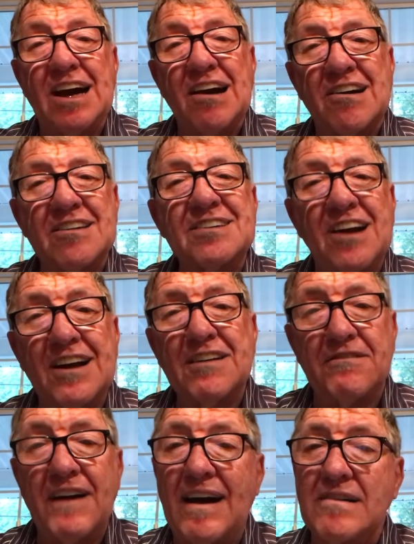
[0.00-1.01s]
are not
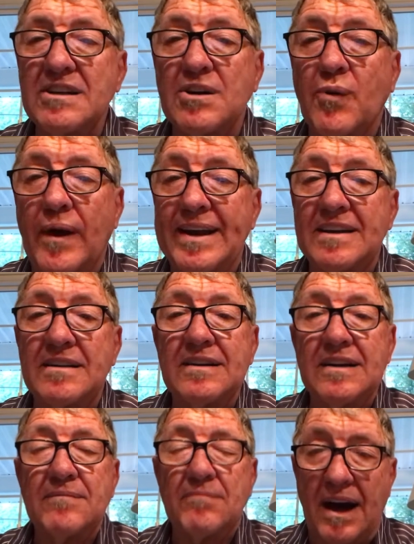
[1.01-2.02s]
evaluated
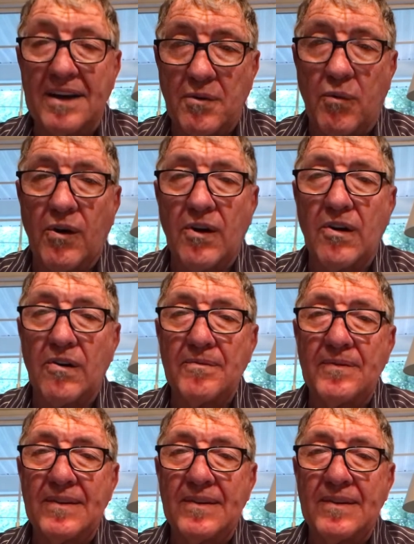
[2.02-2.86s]
by the world.